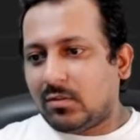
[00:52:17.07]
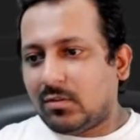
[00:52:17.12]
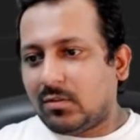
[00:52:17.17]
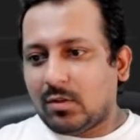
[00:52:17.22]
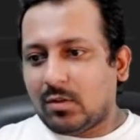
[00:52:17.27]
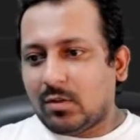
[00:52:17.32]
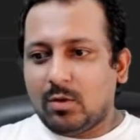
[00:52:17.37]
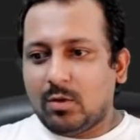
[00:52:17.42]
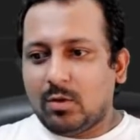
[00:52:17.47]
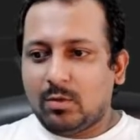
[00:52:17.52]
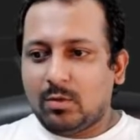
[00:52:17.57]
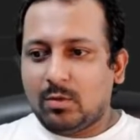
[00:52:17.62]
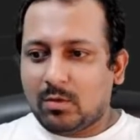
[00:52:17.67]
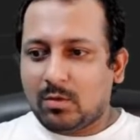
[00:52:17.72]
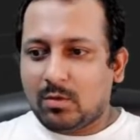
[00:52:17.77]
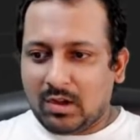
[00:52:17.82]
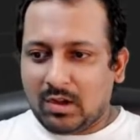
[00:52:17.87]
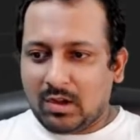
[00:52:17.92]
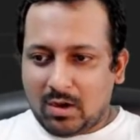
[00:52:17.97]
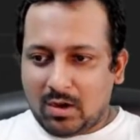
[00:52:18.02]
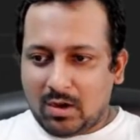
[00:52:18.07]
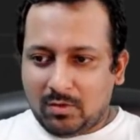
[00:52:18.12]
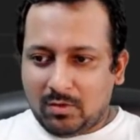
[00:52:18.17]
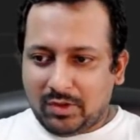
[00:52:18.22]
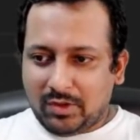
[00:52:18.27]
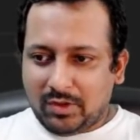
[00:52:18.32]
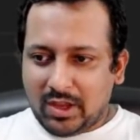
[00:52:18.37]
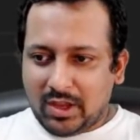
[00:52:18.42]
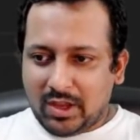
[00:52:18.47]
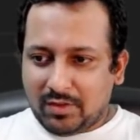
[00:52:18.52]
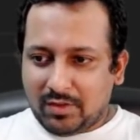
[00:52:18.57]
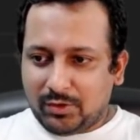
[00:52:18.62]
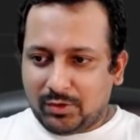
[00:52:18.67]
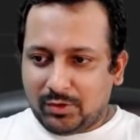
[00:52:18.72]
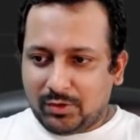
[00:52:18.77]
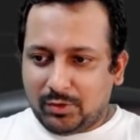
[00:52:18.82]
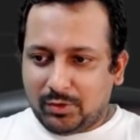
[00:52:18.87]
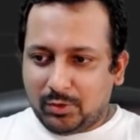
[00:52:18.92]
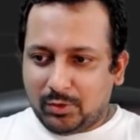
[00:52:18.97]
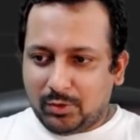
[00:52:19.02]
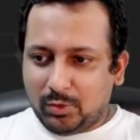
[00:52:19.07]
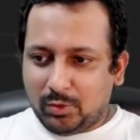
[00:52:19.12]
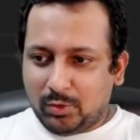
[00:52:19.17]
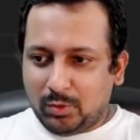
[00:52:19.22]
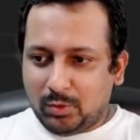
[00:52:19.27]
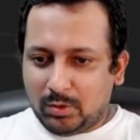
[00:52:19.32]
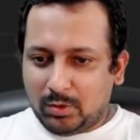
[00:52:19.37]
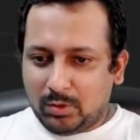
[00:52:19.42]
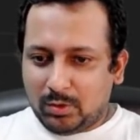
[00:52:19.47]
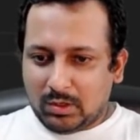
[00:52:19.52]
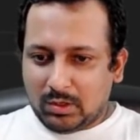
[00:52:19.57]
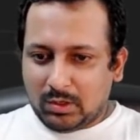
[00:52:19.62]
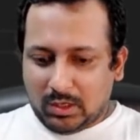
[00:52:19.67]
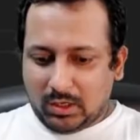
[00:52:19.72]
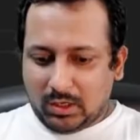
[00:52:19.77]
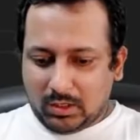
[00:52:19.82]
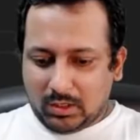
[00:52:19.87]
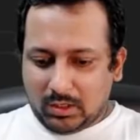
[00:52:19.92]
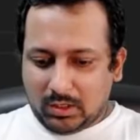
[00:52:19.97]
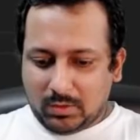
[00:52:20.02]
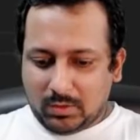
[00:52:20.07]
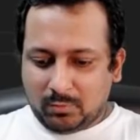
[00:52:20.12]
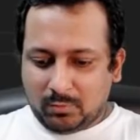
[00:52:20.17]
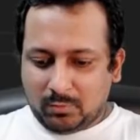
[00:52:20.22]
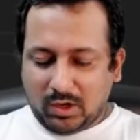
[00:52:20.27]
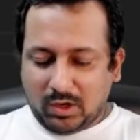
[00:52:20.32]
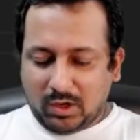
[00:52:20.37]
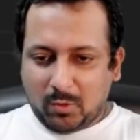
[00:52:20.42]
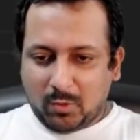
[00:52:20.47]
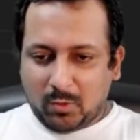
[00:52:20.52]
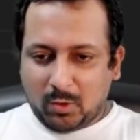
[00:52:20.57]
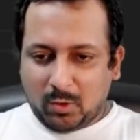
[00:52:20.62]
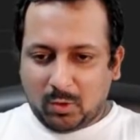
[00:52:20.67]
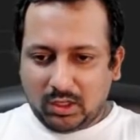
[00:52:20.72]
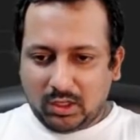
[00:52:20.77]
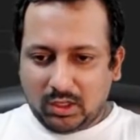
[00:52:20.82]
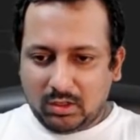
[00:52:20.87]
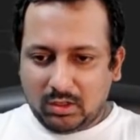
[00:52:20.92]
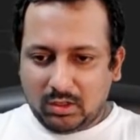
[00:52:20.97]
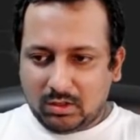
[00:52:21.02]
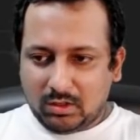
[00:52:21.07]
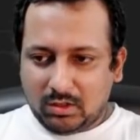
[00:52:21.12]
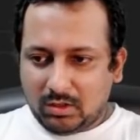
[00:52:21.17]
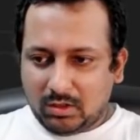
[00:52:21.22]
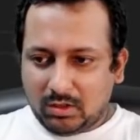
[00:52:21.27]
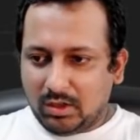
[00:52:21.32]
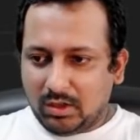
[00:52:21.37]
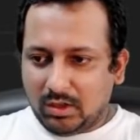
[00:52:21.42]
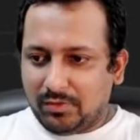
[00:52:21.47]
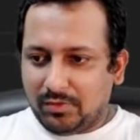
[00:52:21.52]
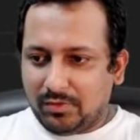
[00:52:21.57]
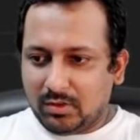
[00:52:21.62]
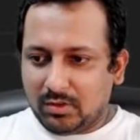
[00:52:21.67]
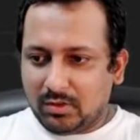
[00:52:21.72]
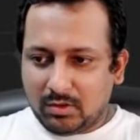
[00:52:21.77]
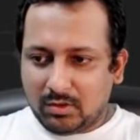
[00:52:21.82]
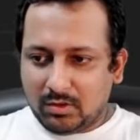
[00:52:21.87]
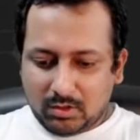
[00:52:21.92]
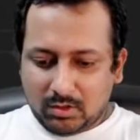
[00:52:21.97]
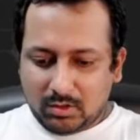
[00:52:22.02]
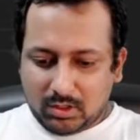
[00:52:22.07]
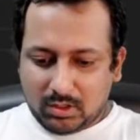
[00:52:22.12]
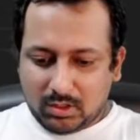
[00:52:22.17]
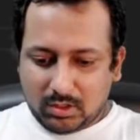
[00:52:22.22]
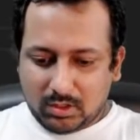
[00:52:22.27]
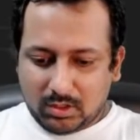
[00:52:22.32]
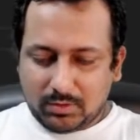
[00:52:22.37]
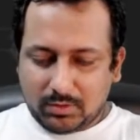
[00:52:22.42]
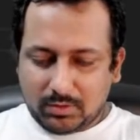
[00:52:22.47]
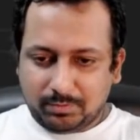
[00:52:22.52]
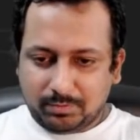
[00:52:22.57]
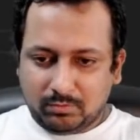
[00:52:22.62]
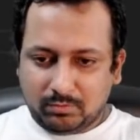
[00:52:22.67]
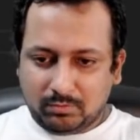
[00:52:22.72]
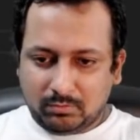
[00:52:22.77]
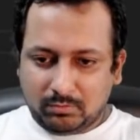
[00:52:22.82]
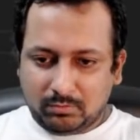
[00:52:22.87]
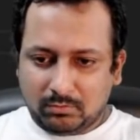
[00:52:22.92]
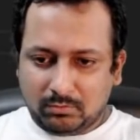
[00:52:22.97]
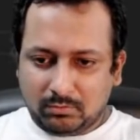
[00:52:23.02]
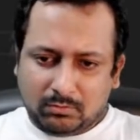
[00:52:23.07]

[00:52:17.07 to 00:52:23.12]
So now we have to do one more thing. If so